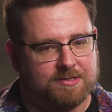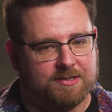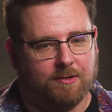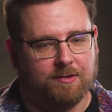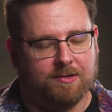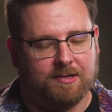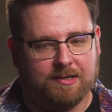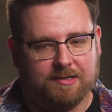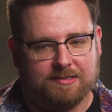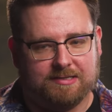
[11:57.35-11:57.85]
You
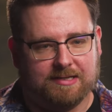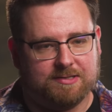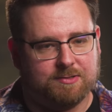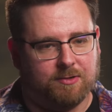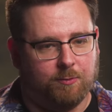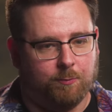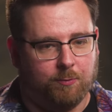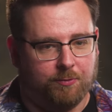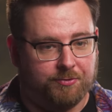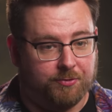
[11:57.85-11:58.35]
know, a
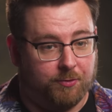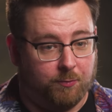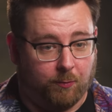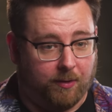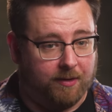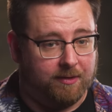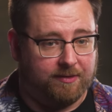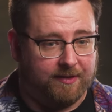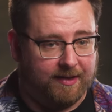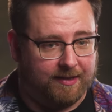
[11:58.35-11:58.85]
TikToker will do
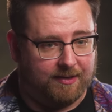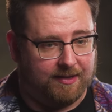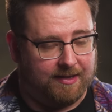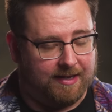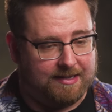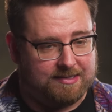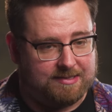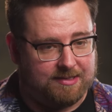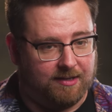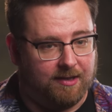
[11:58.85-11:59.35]
one thing that
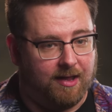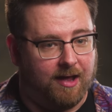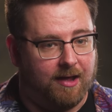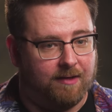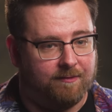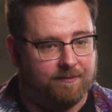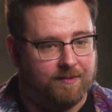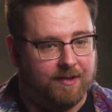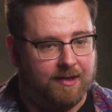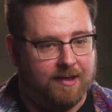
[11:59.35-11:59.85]
gets a
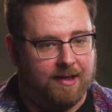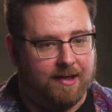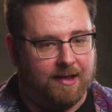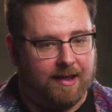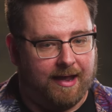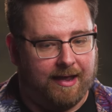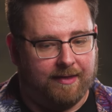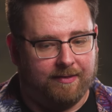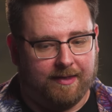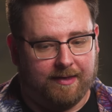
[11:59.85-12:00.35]
laugh
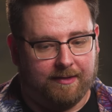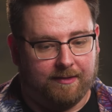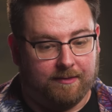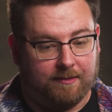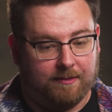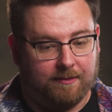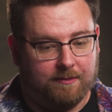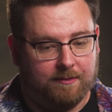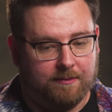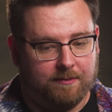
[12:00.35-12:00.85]
and then
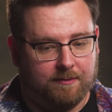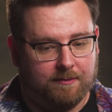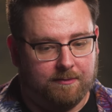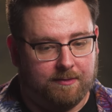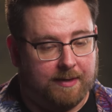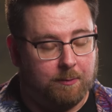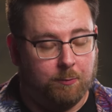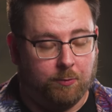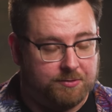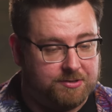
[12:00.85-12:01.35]

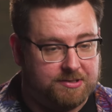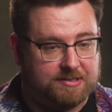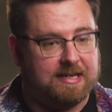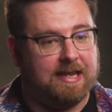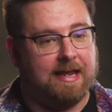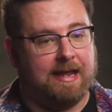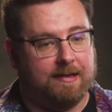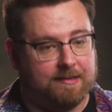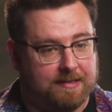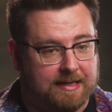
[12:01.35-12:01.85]
they will just
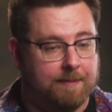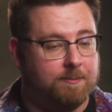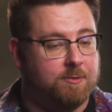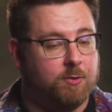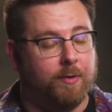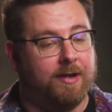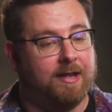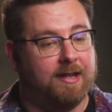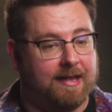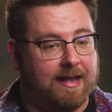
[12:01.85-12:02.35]
keep
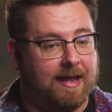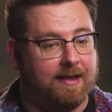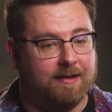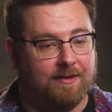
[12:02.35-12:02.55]
doing it again.